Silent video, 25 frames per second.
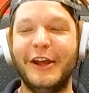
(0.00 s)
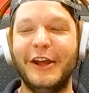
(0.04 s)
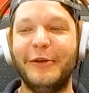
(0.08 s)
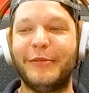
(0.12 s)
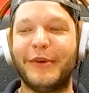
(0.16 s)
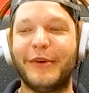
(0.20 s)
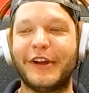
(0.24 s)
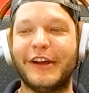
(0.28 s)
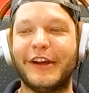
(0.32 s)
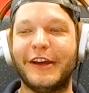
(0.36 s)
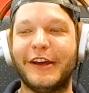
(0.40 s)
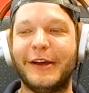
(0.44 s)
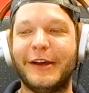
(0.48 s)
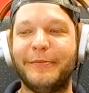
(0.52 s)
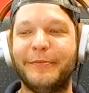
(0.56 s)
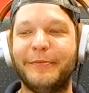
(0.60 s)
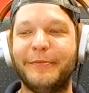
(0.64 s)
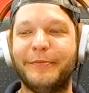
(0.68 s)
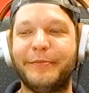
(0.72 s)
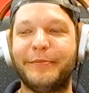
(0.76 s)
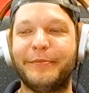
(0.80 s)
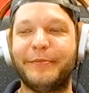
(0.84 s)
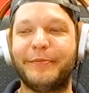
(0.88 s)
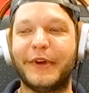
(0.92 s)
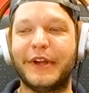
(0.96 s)

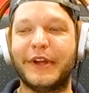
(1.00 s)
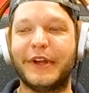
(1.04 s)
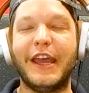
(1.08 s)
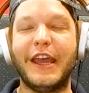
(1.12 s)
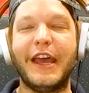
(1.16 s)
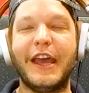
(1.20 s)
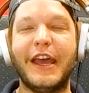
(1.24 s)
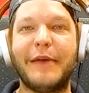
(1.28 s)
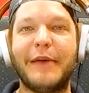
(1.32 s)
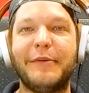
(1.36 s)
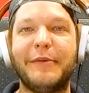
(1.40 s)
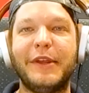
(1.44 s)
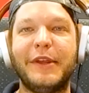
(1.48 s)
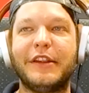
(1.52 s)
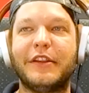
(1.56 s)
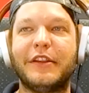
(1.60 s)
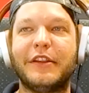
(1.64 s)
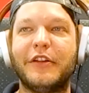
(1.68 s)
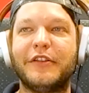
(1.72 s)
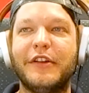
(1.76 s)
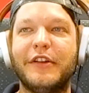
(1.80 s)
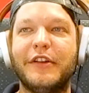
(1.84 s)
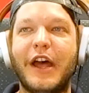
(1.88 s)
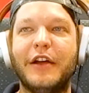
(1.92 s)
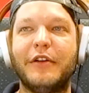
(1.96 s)
But yeah,
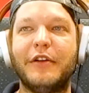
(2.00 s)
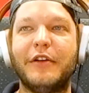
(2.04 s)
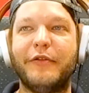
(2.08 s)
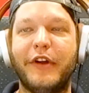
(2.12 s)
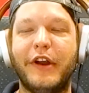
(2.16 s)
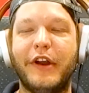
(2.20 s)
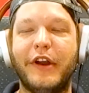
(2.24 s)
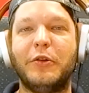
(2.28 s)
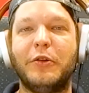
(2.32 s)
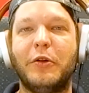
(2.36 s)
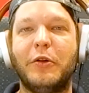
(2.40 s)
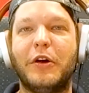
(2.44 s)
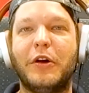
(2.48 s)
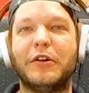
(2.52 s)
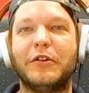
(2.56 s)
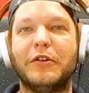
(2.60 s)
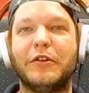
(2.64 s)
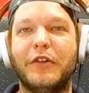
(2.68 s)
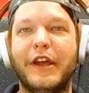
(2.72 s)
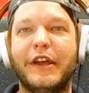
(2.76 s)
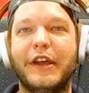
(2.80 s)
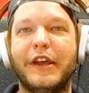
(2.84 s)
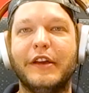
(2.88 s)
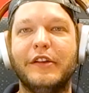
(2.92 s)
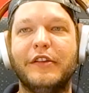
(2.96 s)
there's not very long
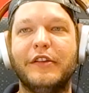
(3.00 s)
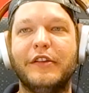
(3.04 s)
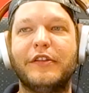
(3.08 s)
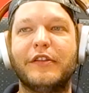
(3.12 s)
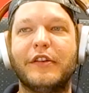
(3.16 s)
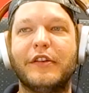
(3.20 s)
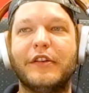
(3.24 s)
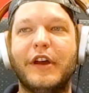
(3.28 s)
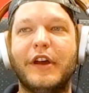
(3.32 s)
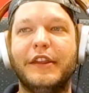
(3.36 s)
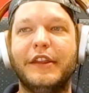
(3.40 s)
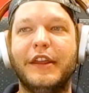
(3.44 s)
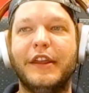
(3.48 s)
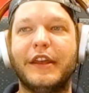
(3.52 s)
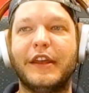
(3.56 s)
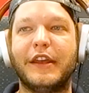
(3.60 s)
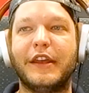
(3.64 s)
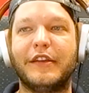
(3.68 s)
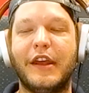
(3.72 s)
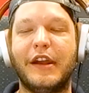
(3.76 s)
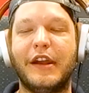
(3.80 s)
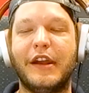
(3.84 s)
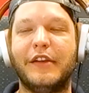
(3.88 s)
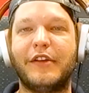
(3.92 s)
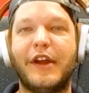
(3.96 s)
legs, I think.
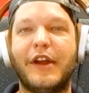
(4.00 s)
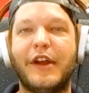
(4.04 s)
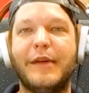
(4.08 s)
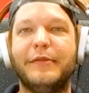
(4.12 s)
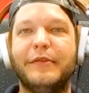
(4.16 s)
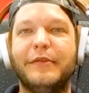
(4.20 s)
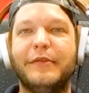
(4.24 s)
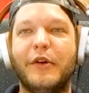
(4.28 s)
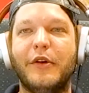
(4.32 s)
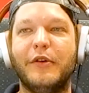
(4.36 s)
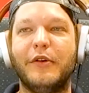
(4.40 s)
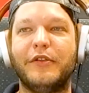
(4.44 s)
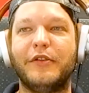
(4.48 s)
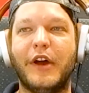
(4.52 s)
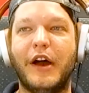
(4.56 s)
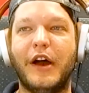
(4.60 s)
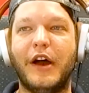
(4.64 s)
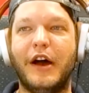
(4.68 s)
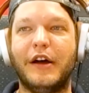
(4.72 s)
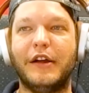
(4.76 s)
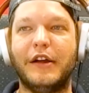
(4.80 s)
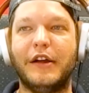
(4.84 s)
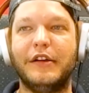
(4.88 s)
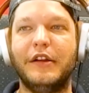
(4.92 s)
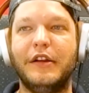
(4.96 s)
And as time goes
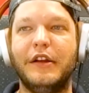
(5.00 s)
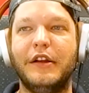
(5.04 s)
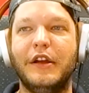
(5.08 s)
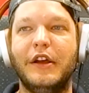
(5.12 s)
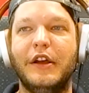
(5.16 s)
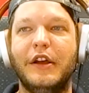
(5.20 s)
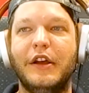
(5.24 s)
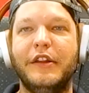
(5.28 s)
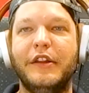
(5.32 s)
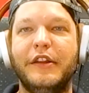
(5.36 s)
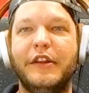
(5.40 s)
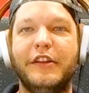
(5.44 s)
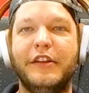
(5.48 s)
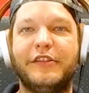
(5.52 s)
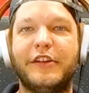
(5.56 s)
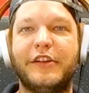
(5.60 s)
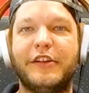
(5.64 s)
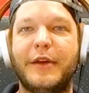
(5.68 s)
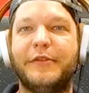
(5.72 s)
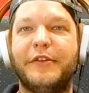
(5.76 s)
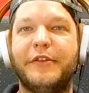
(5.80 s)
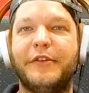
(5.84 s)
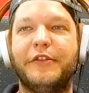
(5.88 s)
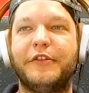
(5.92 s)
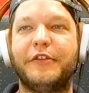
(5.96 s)
on, these
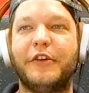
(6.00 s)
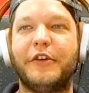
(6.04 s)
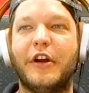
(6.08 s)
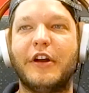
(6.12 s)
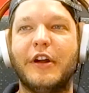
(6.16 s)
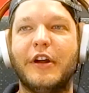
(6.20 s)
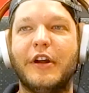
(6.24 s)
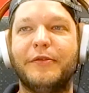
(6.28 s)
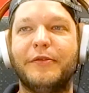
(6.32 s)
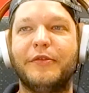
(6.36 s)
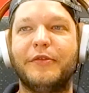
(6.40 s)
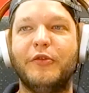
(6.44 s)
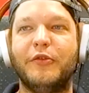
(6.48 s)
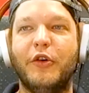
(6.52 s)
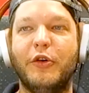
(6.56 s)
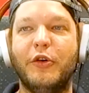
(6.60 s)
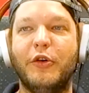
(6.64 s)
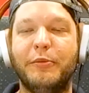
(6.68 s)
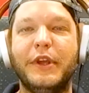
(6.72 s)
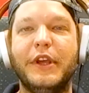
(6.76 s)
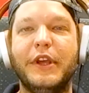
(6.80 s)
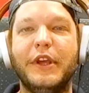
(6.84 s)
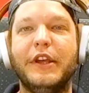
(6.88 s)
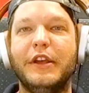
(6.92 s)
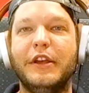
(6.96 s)
types of startups will
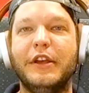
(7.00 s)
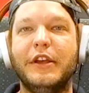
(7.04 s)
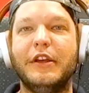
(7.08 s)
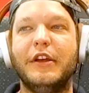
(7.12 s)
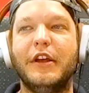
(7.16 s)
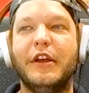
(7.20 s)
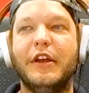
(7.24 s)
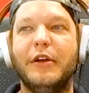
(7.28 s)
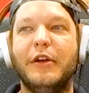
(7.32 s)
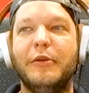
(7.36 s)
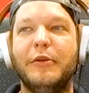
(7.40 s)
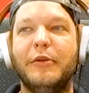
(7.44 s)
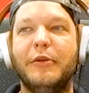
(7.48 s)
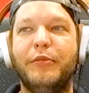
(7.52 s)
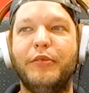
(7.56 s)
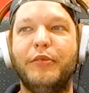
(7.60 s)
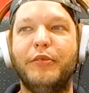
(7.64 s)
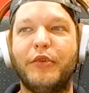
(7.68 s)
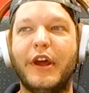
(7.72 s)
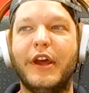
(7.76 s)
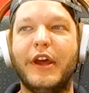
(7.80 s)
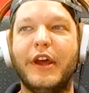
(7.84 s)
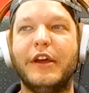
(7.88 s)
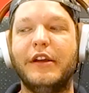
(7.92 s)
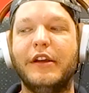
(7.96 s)
be
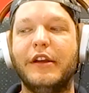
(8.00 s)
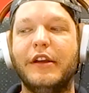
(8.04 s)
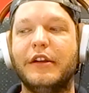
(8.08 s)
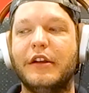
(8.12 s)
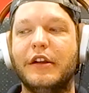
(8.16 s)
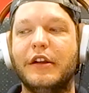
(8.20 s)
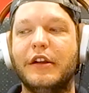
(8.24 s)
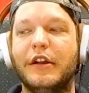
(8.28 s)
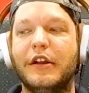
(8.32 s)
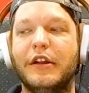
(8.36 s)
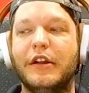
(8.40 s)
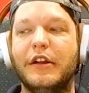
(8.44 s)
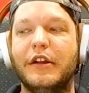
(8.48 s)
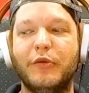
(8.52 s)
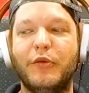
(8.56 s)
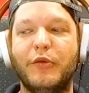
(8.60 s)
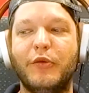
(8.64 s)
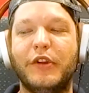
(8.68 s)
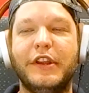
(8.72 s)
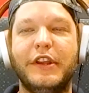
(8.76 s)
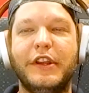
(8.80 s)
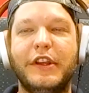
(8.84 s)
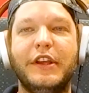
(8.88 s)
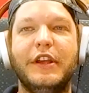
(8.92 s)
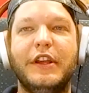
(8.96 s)
bred with
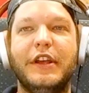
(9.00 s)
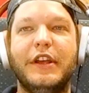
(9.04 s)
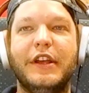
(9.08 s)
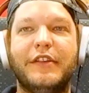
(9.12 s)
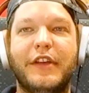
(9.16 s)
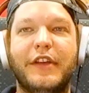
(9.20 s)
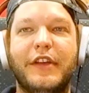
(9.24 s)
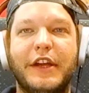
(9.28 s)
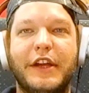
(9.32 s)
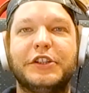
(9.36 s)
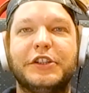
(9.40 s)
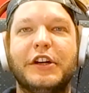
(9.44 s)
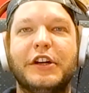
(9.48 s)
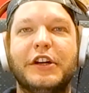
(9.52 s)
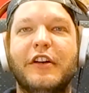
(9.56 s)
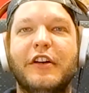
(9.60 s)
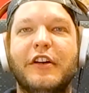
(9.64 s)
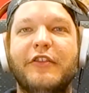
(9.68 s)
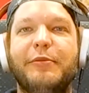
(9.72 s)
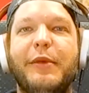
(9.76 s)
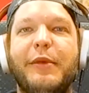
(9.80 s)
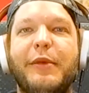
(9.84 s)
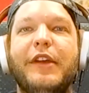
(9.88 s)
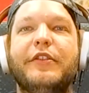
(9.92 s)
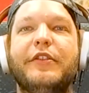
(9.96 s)
the intention
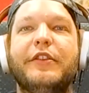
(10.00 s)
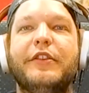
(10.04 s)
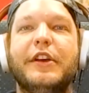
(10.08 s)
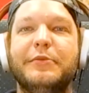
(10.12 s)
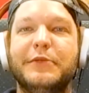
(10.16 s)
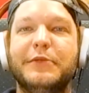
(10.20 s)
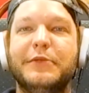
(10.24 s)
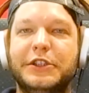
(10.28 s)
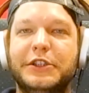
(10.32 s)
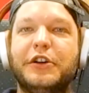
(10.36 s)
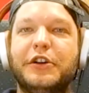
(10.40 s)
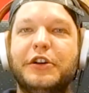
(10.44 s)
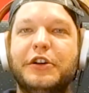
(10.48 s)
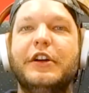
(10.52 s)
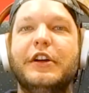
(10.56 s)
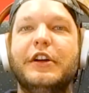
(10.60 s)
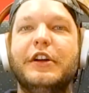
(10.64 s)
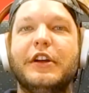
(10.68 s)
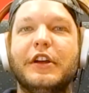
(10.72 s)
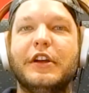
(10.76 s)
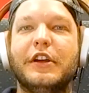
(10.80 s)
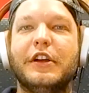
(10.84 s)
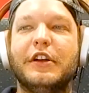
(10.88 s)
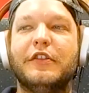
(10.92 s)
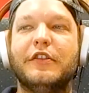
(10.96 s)
of basically
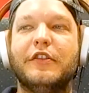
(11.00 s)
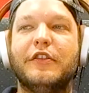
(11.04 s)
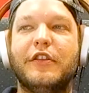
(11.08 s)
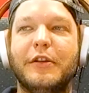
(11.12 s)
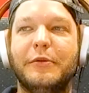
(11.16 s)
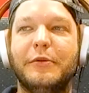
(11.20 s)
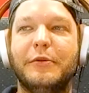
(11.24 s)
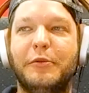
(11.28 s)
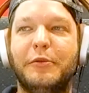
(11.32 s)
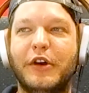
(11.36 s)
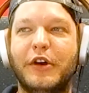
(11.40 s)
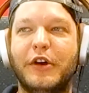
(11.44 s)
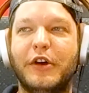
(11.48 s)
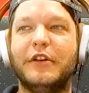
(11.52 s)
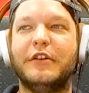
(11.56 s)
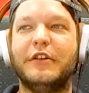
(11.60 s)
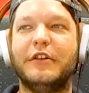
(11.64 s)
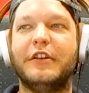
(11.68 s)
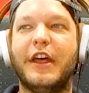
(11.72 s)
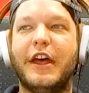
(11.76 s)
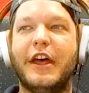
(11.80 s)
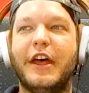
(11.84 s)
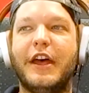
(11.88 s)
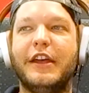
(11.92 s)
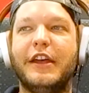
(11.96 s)
maturing to the point
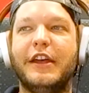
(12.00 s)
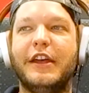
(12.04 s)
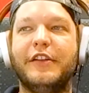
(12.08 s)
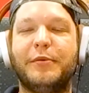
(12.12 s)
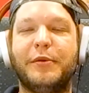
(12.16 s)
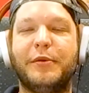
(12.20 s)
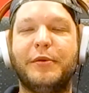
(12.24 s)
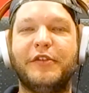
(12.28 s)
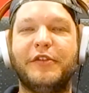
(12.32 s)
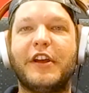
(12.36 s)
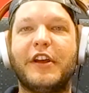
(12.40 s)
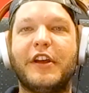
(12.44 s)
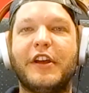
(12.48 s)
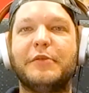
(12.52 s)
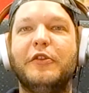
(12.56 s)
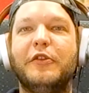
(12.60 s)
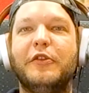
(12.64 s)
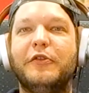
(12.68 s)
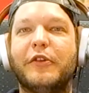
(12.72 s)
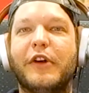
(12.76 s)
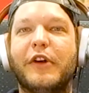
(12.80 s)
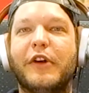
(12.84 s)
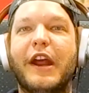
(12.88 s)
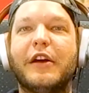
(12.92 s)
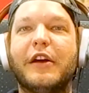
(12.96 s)
that it's presentable
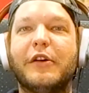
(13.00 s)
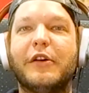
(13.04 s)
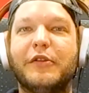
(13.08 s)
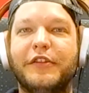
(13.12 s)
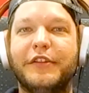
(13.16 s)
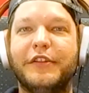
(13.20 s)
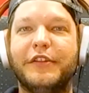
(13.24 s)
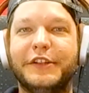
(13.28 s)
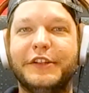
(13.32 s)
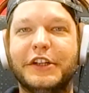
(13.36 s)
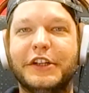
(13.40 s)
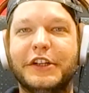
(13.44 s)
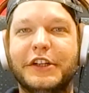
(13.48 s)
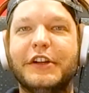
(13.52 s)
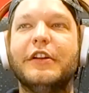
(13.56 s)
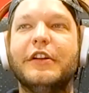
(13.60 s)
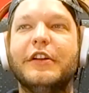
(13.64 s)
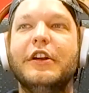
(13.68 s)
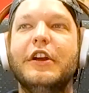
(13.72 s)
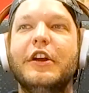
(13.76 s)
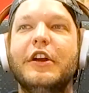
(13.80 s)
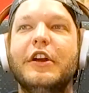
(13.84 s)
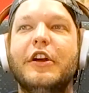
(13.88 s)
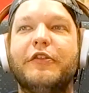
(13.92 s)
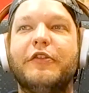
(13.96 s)
for acquisition
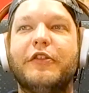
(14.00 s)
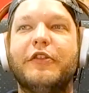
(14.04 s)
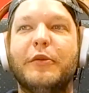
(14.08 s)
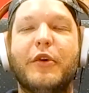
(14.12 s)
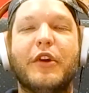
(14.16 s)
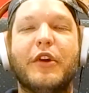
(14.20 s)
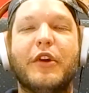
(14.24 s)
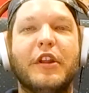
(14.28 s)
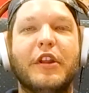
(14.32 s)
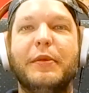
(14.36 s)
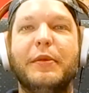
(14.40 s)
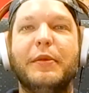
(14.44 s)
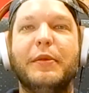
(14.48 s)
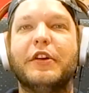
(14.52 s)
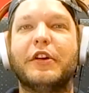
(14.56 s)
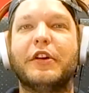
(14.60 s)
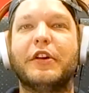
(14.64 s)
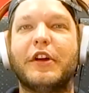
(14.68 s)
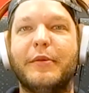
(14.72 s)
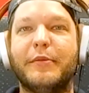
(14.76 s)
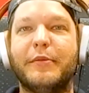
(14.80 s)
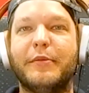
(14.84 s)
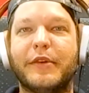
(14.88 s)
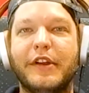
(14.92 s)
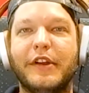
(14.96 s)
from one of the bigger
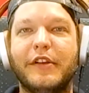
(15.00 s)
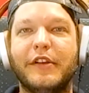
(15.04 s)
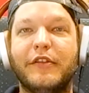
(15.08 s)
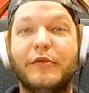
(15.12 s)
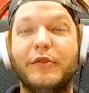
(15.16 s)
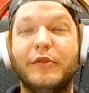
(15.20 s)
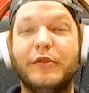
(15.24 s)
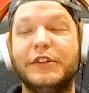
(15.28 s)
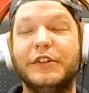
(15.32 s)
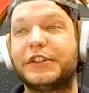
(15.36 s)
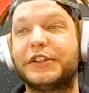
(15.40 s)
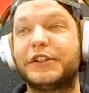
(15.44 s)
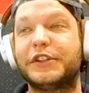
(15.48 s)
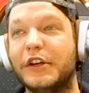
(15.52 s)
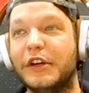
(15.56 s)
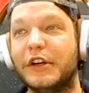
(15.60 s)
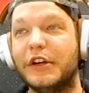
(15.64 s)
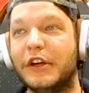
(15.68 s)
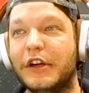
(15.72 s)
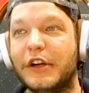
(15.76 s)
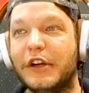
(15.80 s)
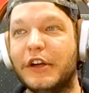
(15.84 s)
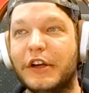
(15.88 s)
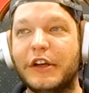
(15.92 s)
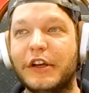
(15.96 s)
companies, which,
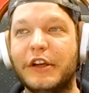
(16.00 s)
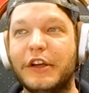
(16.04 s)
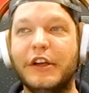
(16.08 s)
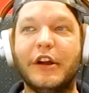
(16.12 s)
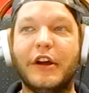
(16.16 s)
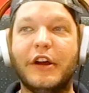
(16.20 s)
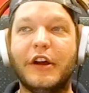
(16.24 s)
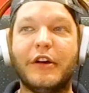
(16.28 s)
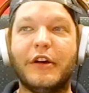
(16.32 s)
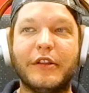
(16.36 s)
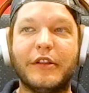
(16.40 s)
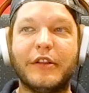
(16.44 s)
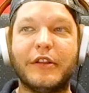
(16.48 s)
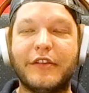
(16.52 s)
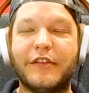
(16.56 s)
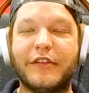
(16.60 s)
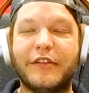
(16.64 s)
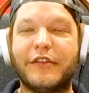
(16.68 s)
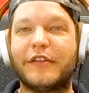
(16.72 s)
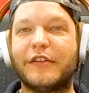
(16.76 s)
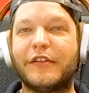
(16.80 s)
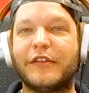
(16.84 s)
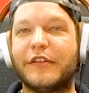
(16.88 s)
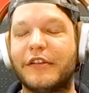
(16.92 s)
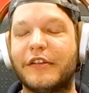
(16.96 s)

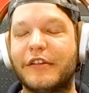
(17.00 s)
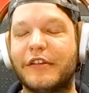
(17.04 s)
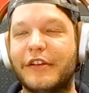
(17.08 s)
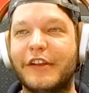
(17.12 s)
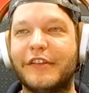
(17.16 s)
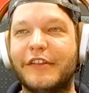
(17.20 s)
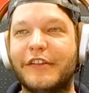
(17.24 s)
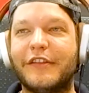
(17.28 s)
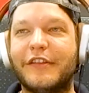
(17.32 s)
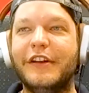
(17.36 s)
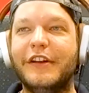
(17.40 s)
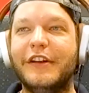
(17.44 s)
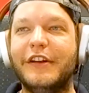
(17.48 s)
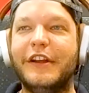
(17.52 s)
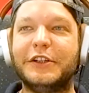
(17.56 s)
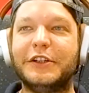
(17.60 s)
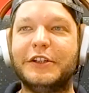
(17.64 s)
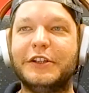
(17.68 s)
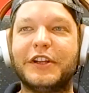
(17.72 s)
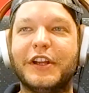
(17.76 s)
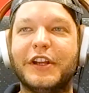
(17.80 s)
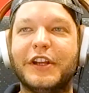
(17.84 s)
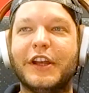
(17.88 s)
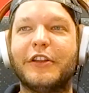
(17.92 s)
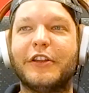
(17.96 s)
that's an
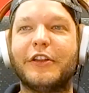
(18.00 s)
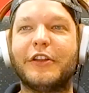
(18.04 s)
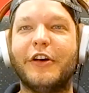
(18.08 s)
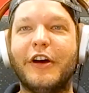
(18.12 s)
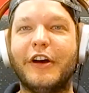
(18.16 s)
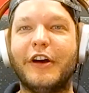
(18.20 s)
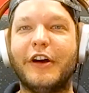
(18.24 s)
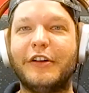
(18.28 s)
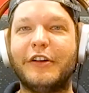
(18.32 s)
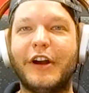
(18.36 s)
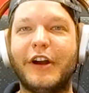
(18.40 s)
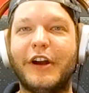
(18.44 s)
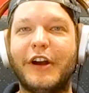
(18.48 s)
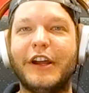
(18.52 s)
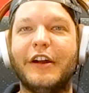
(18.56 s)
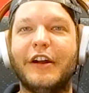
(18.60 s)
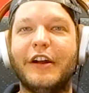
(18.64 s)
interesting thought, right?